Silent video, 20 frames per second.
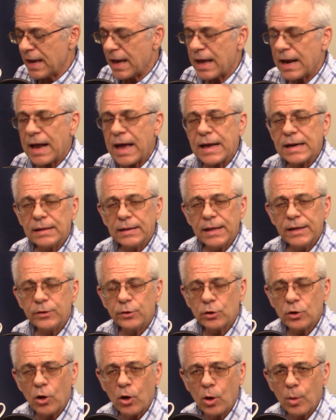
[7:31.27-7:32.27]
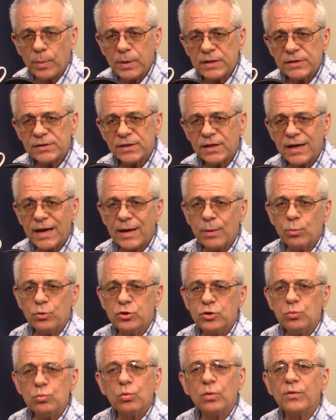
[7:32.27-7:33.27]
And I had a lender call me and said, hey,
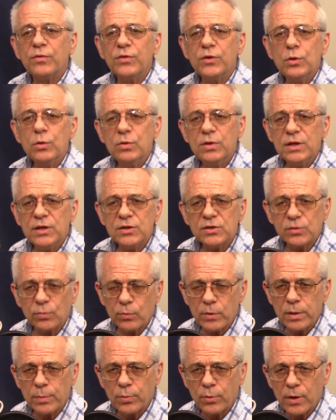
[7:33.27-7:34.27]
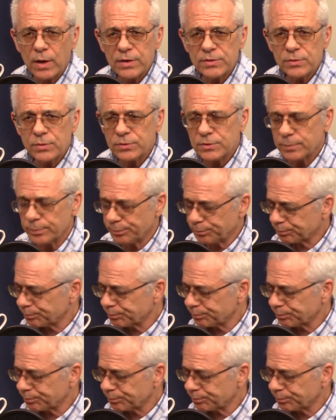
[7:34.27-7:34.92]
would you review these 3 appraisals?